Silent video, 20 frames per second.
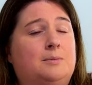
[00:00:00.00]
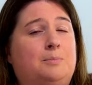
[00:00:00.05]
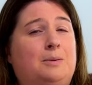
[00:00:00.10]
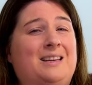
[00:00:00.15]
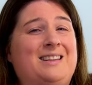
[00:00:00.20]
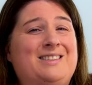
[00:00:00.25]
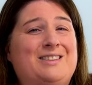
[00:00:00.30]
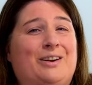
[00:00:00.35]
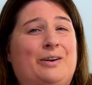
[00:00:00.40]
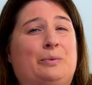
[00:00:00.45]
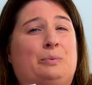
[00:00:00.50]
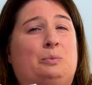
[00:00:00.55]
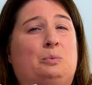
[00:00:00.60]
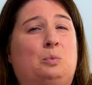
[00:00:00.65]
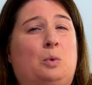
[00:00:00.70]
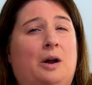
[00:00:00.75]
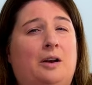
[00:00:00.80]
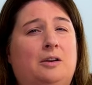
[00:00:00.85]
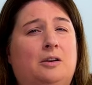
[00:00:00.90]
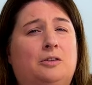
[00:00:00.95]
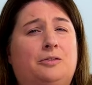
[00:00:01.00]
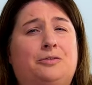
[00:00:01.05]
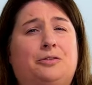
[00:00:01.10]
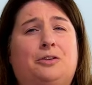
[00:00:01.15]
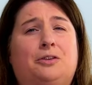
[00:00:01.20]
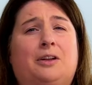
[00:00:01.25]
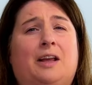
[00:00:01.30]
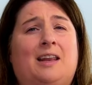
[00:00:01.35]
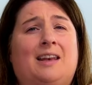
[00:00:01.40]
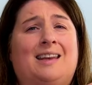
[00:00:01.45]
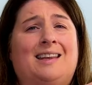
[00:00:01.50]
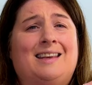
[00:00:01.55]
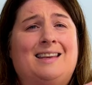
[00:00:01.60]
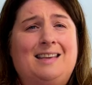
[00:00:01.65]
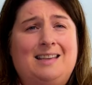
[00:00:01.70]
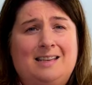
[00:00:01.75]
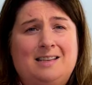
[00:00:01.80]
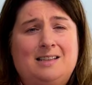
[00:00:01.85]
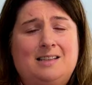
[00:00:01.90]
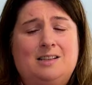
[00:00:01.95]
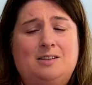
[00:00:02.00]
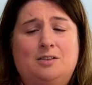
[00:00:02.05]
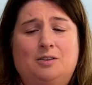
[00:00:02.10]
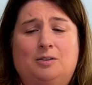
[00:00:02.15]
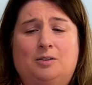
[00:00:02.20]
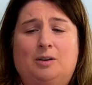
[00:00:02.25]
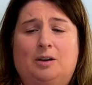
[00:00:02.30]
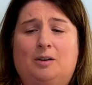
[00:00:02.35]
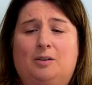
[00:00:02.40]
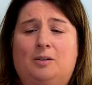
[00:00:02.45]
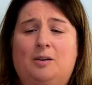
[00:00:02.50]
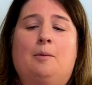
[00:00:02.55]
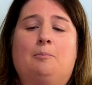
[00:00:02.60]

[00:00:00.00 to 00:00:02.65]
Beets are wonderful and easy to grow.